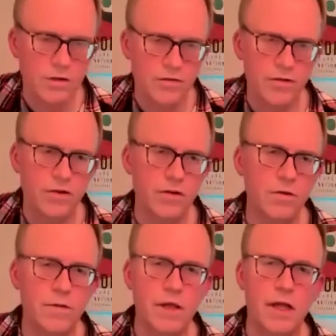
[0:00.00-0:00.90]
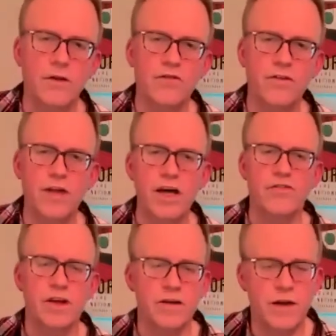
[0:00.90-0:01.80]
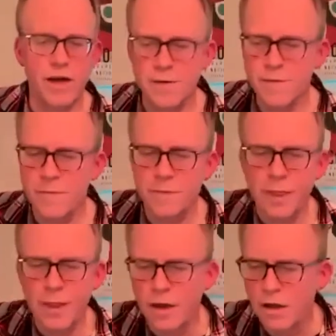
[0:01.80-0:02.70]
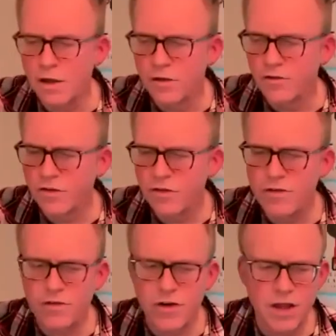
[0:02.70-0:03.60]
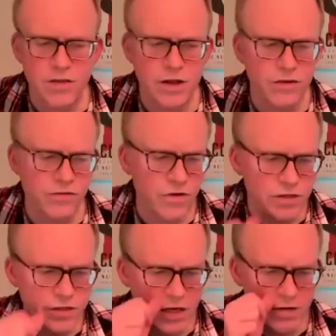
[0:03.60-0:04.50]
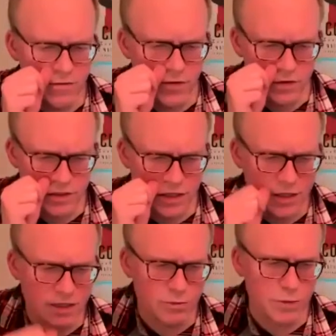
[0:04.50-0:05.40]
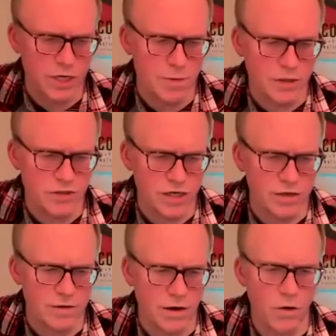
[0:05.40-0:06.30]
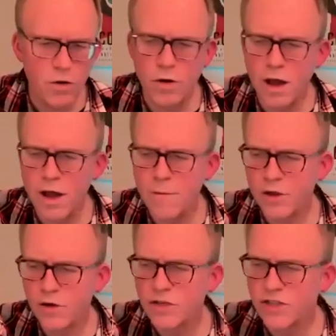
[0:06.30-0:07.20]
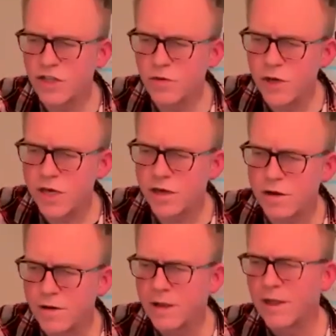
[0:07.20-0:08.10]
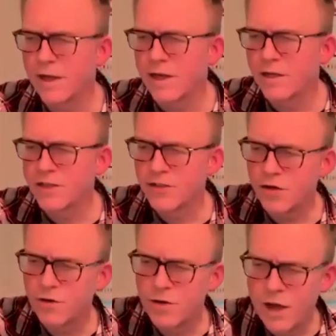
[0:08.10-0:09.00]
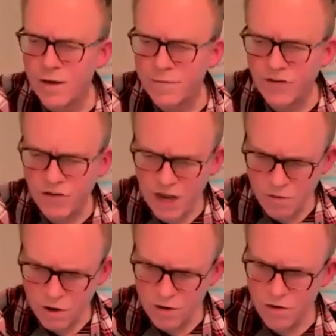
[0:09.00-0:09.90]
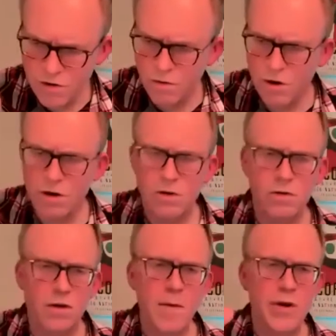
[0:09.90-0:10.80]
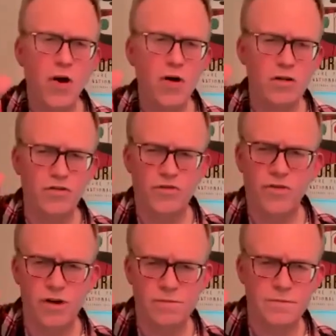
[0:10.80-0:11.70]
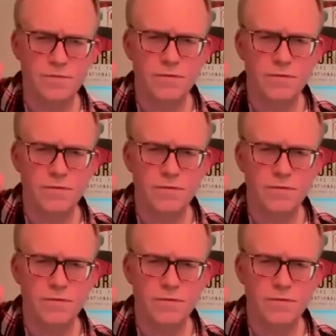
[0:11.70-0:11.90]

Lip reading: So that's it. So I don't know if I've got anything else for you tonight, folks. I think that's pretty much it. Oh, the quiz of the week. So does anyone know what lemon oil is for?